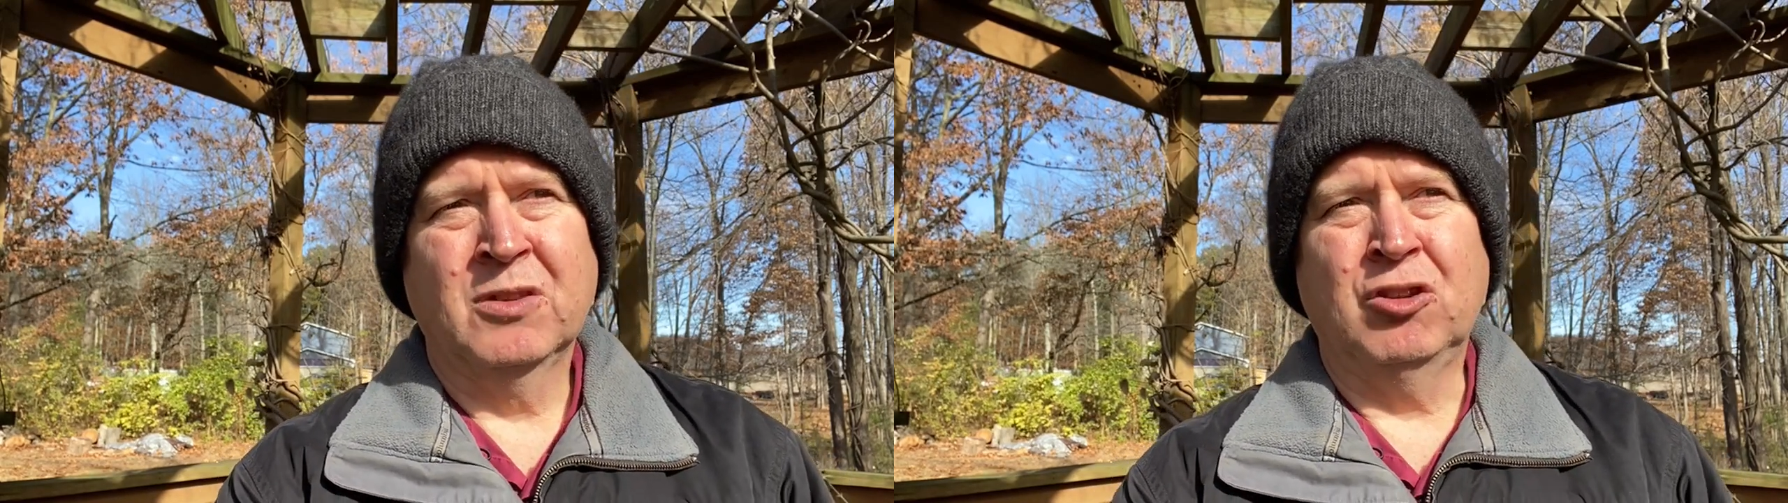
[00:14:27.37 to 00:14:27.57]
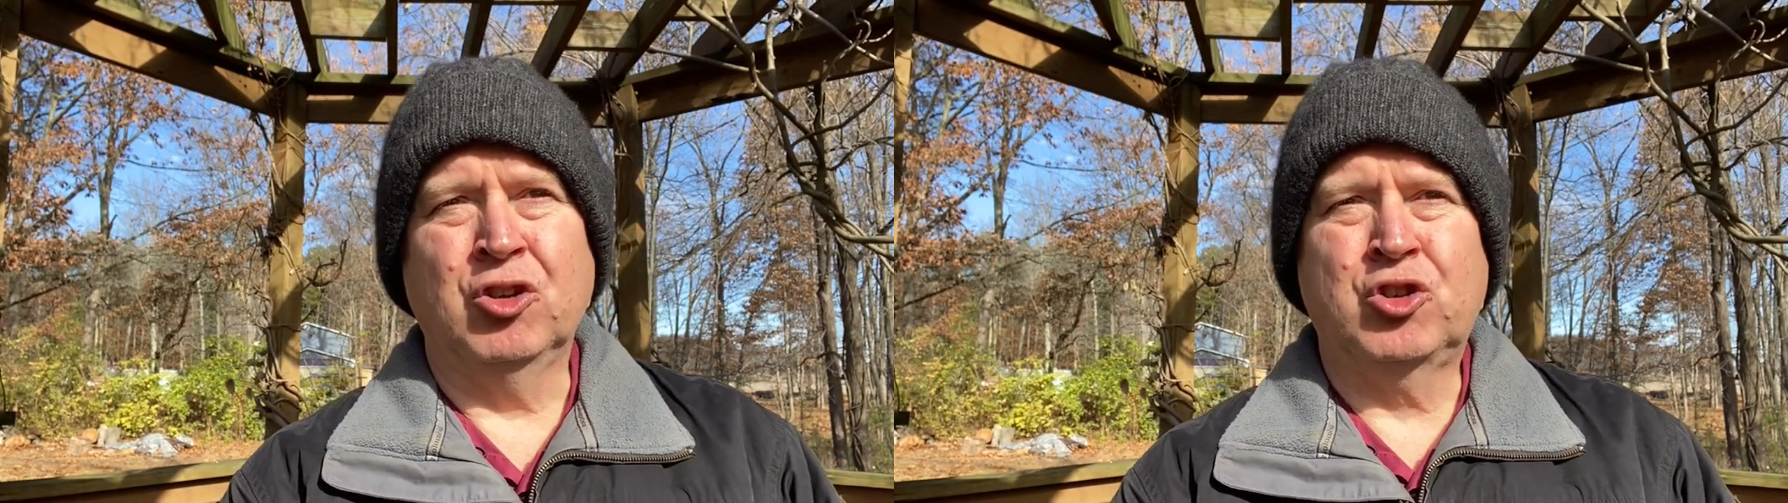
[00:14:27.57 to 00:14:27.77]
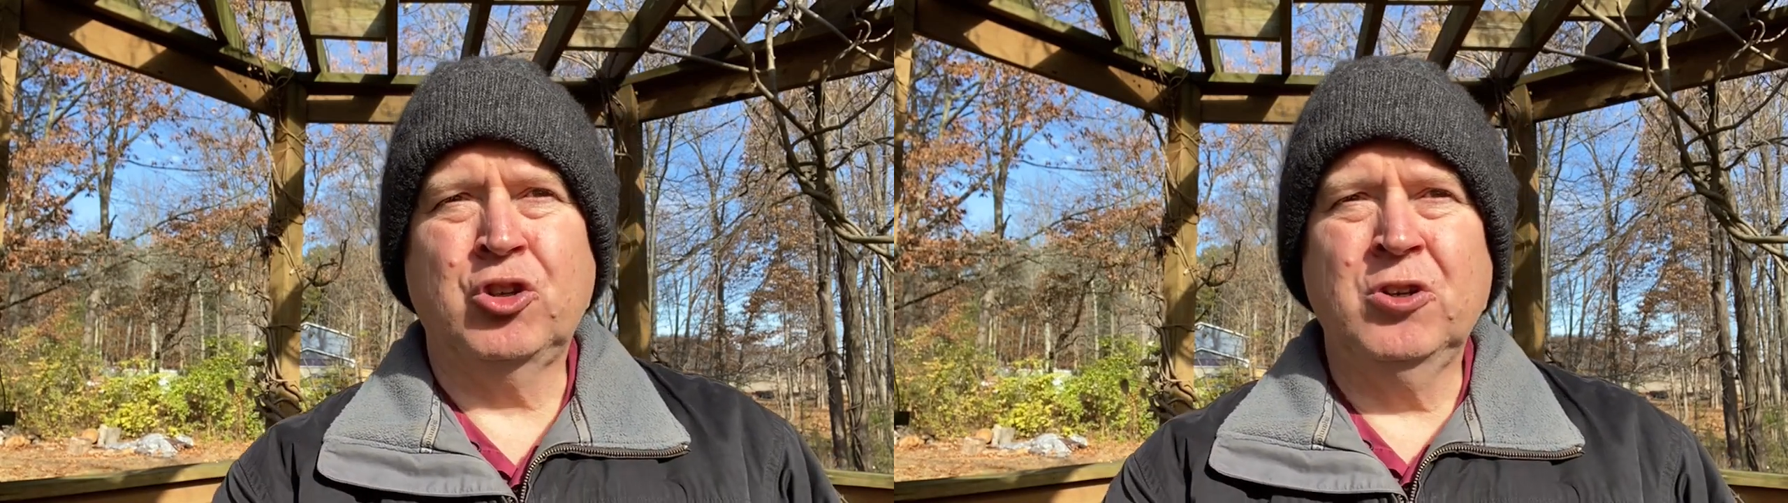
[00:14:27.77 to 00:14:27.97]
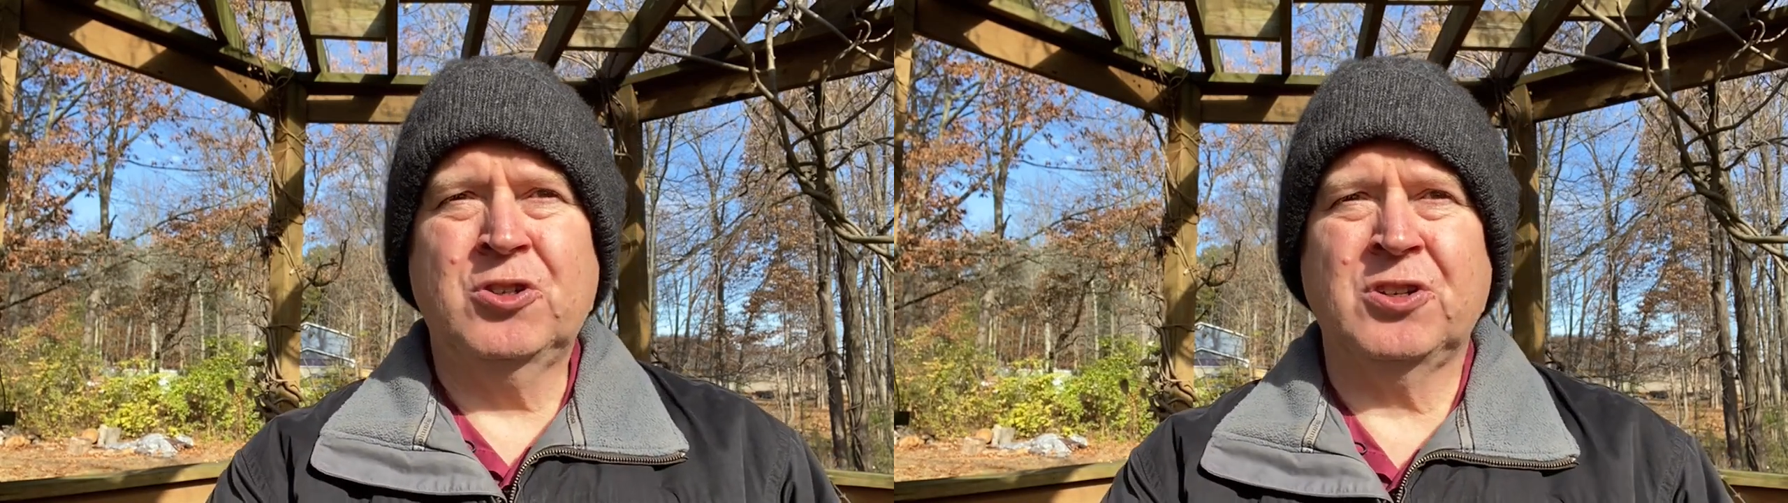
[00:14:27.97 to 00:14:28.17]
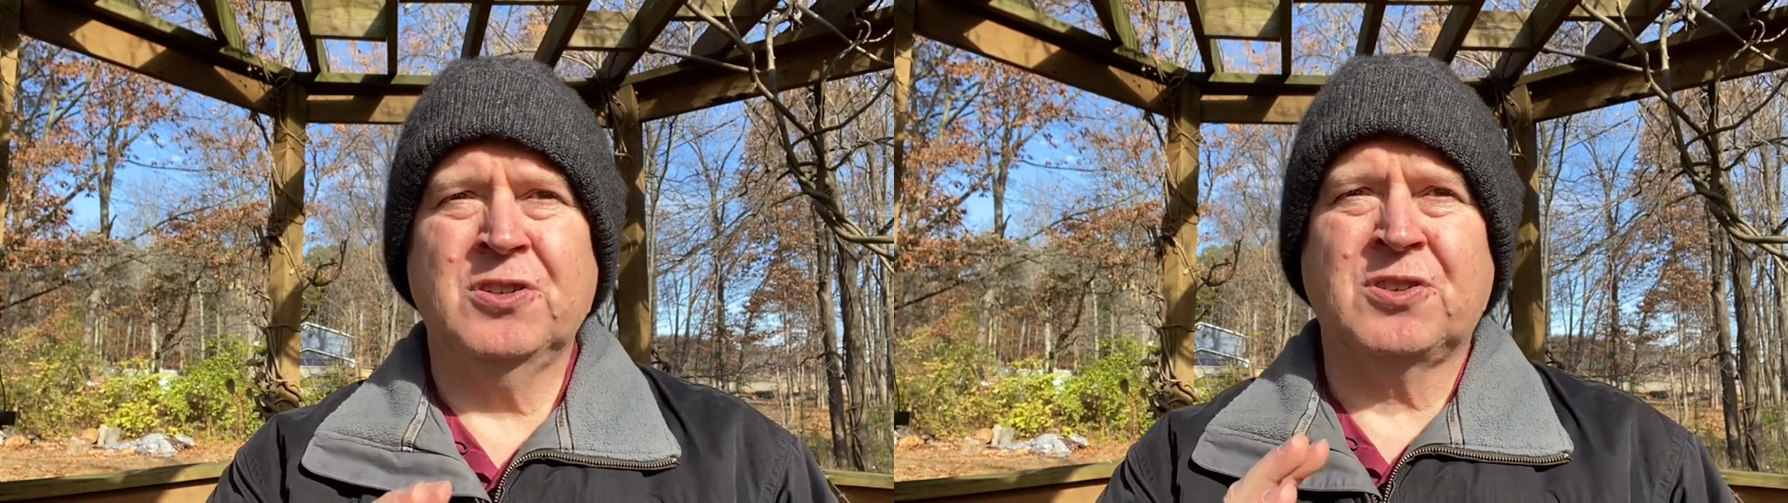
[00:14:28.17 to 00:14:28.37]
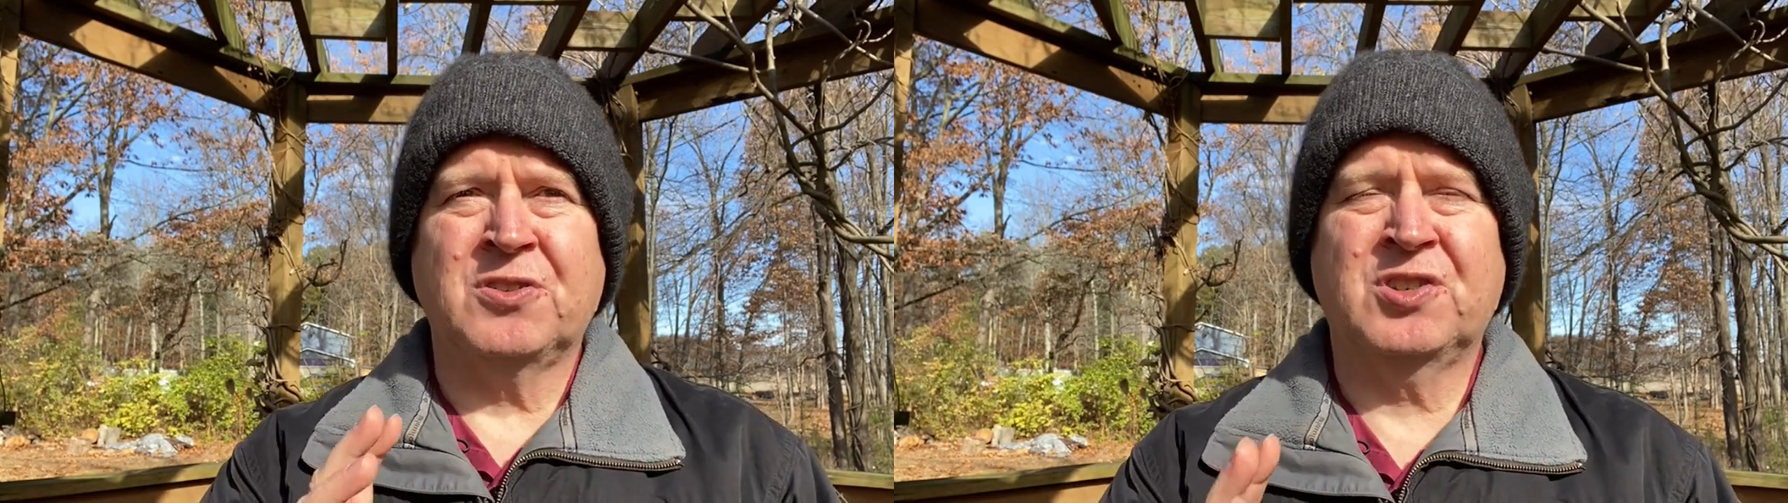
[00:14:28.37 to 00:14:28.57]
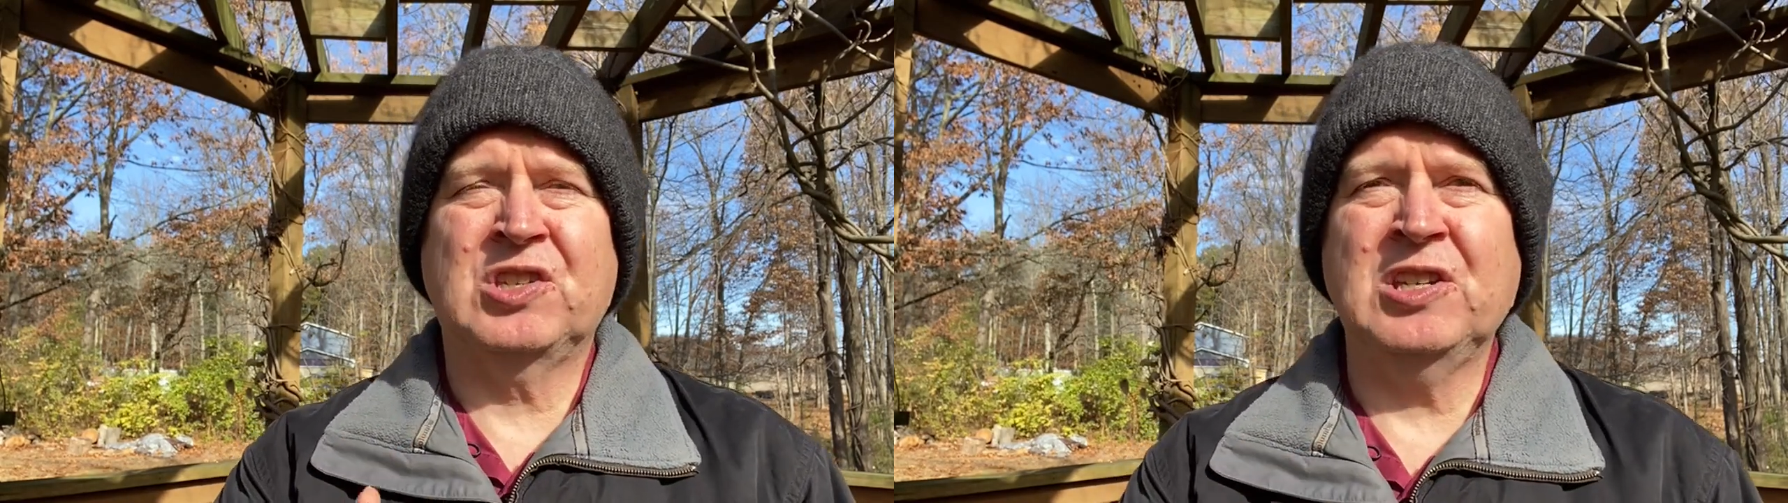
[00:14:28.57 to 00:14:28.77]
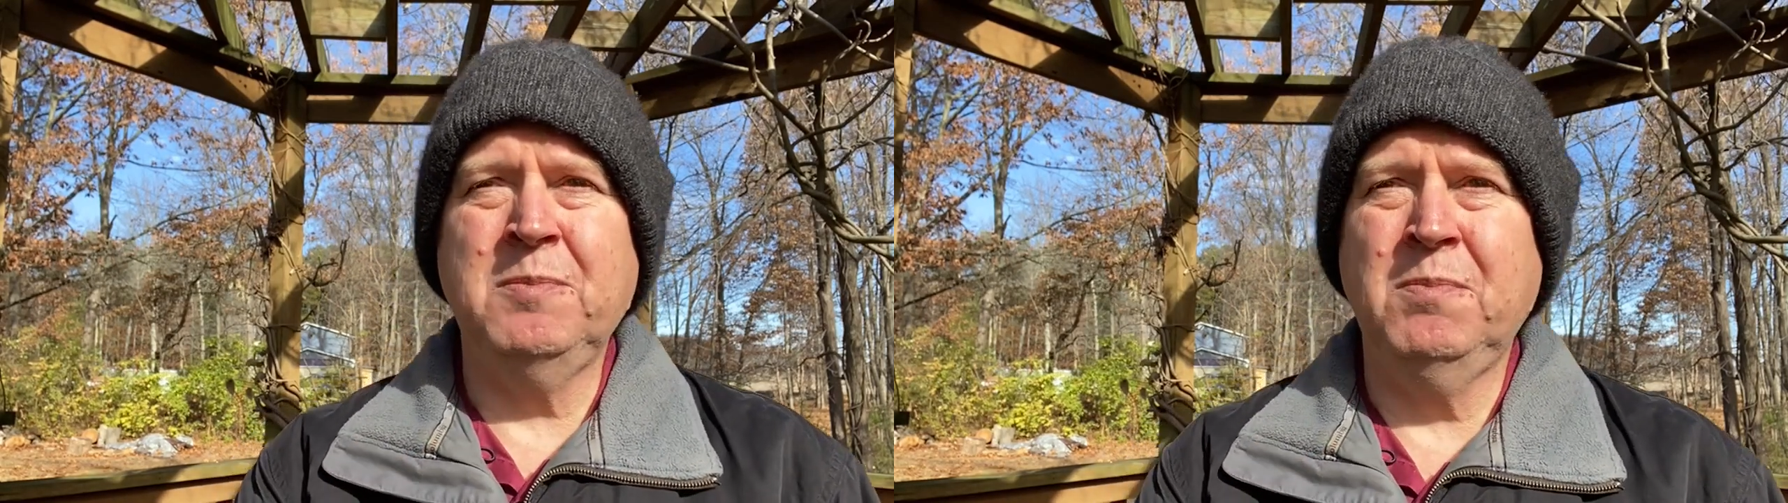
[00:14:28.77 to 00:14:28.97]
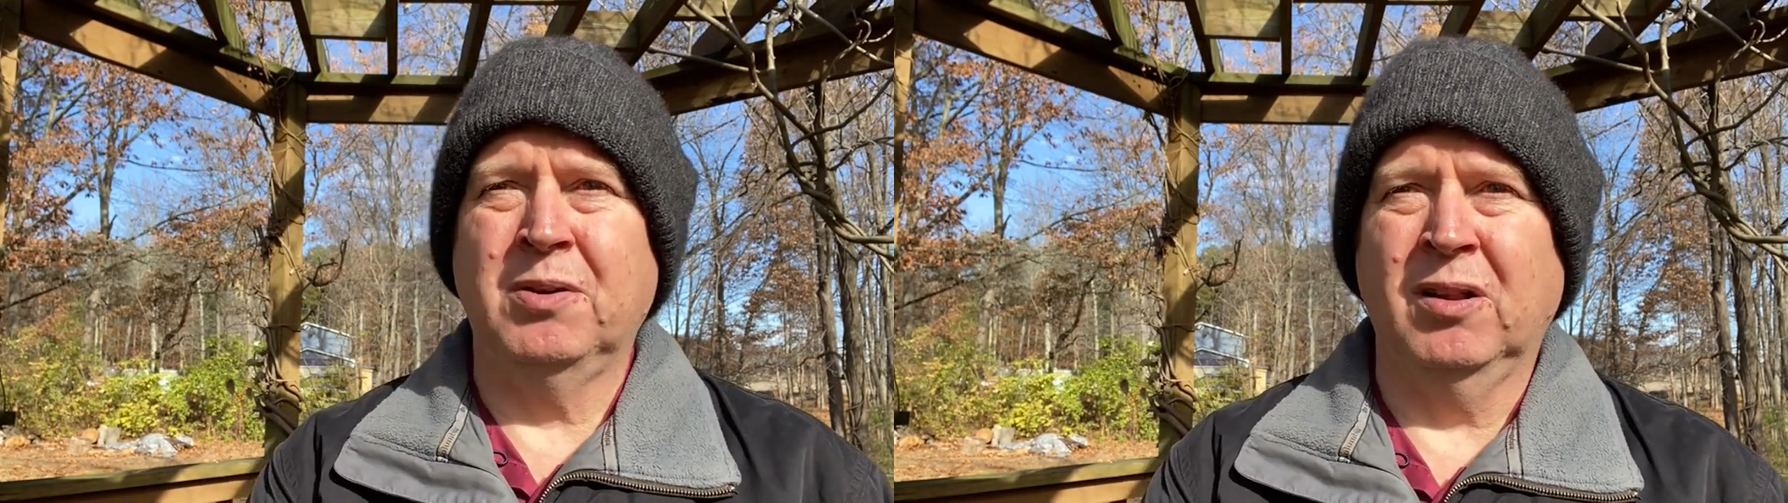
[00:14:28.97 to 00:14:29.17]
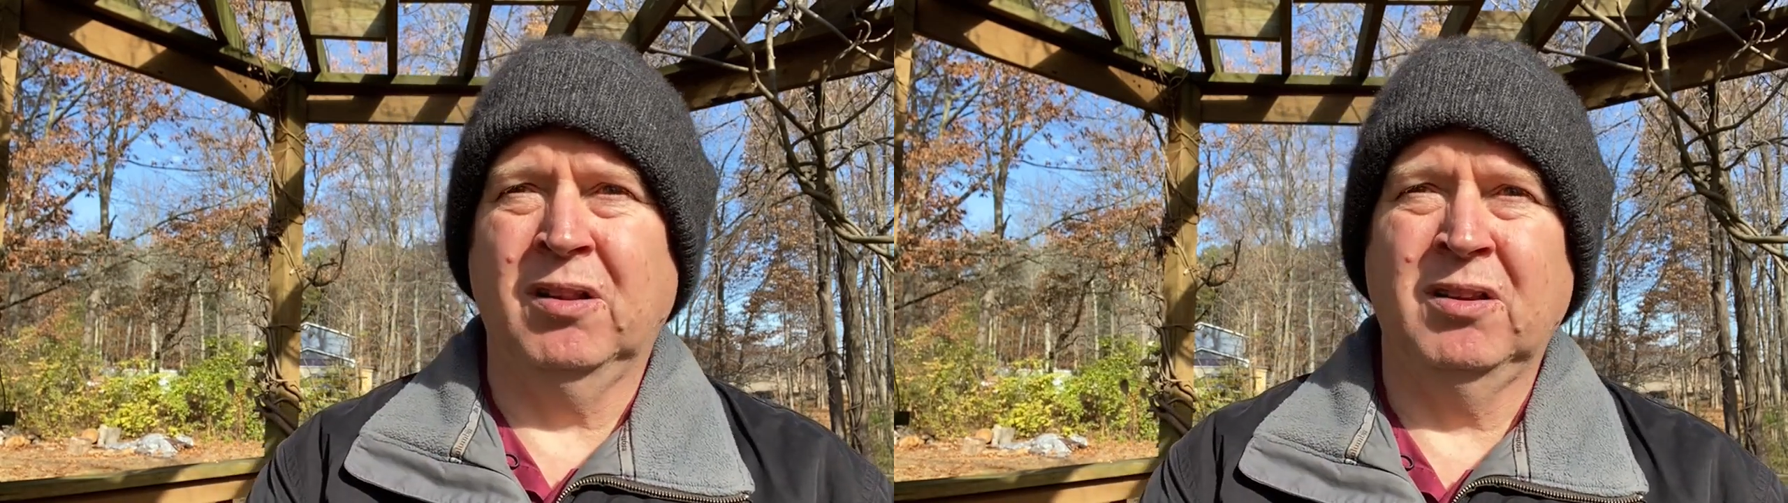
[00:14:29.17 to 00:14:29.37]
The church is a
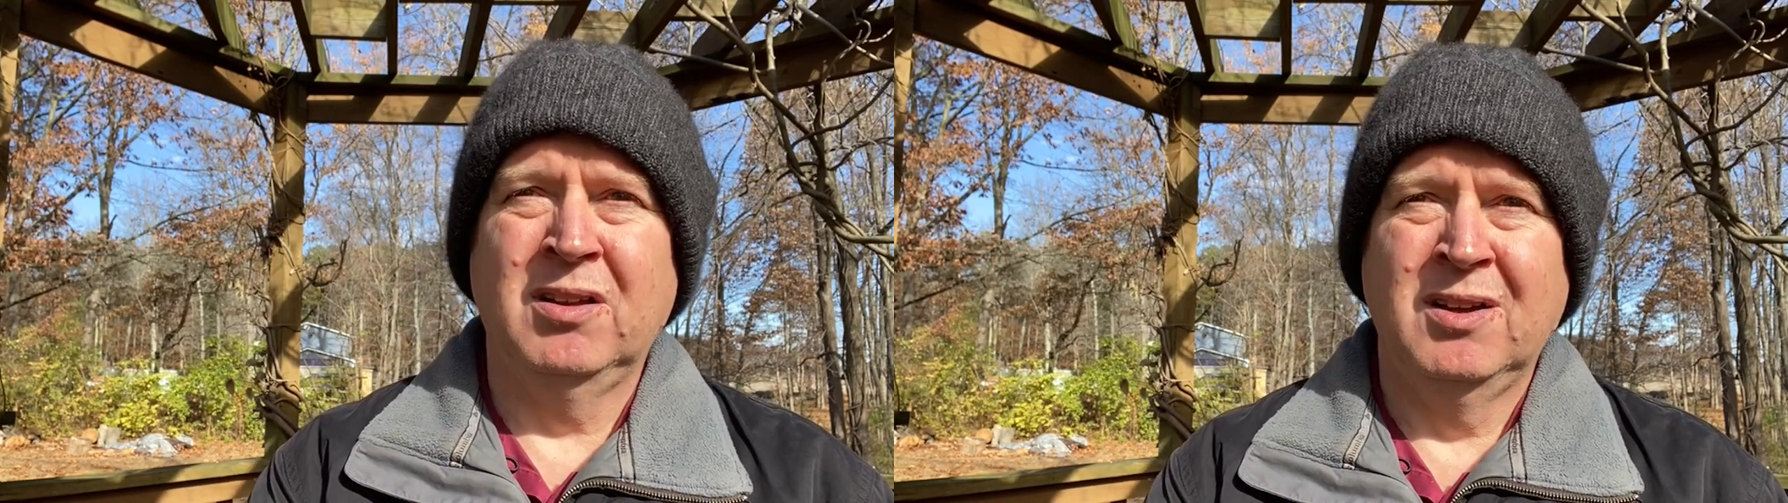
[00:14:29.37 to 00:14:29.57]
symbol